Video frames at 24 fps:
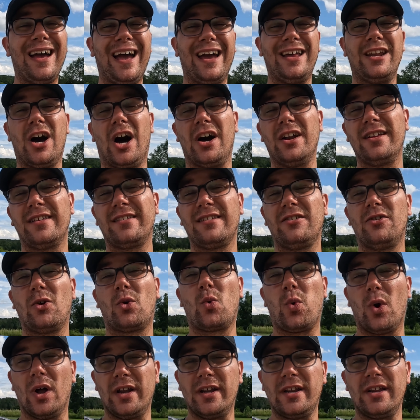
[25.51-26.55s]
And honestly, the
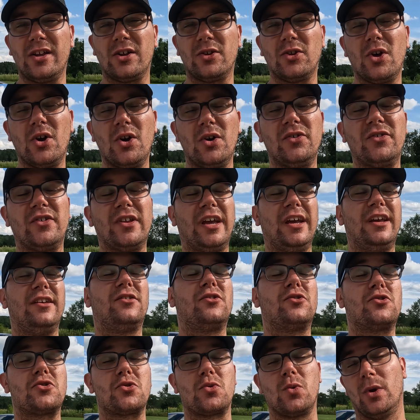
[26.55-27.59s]
quality on those
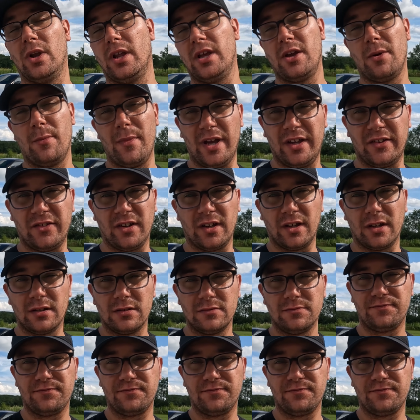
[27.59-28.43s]
is truly amazing.